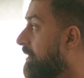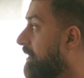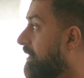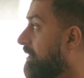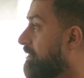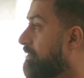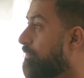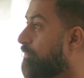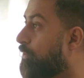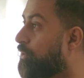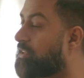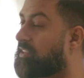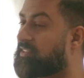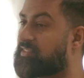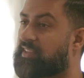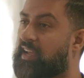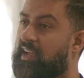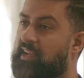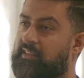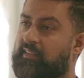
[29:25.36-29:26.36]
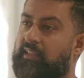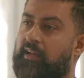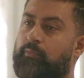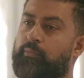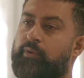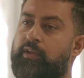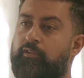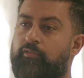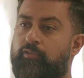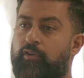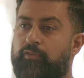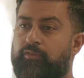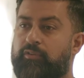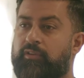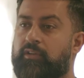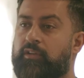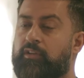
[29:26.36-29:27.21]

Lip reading: is for the site that we're on.